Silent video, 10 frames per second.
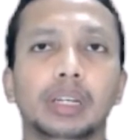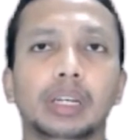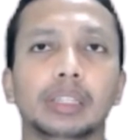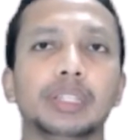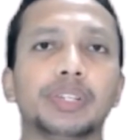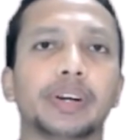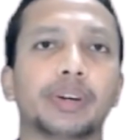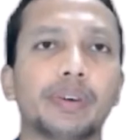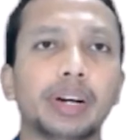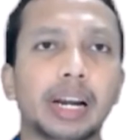This
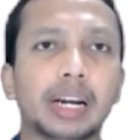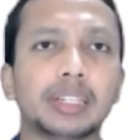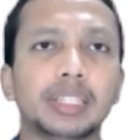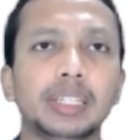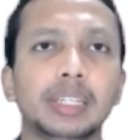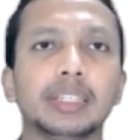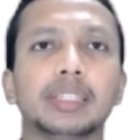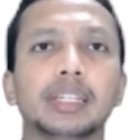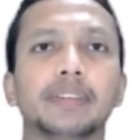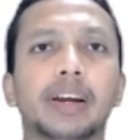recorded energy is
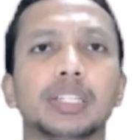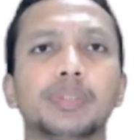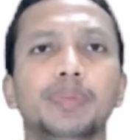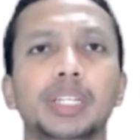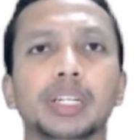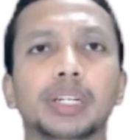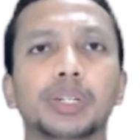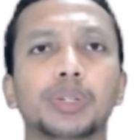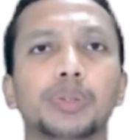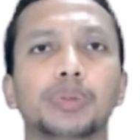then transmitted
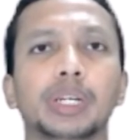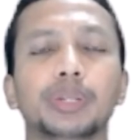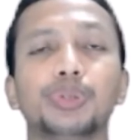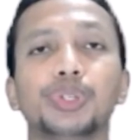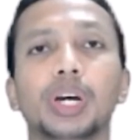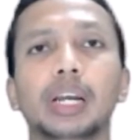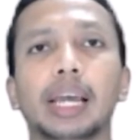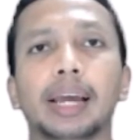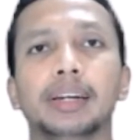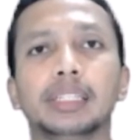to the user
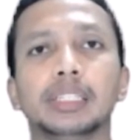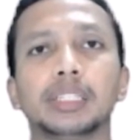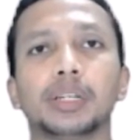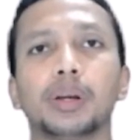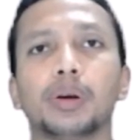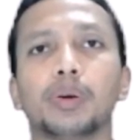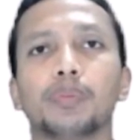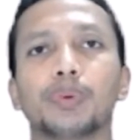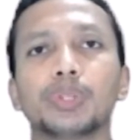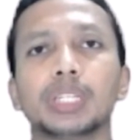and is
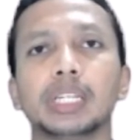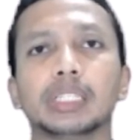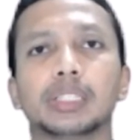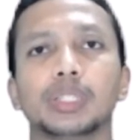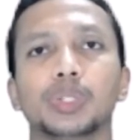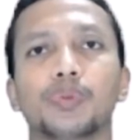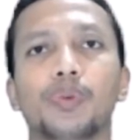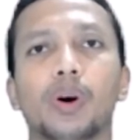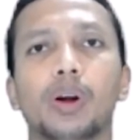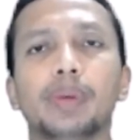processed to
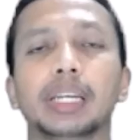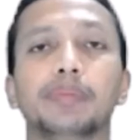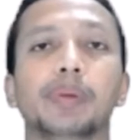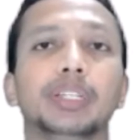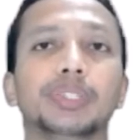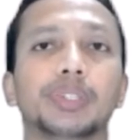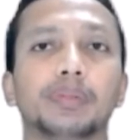form an image,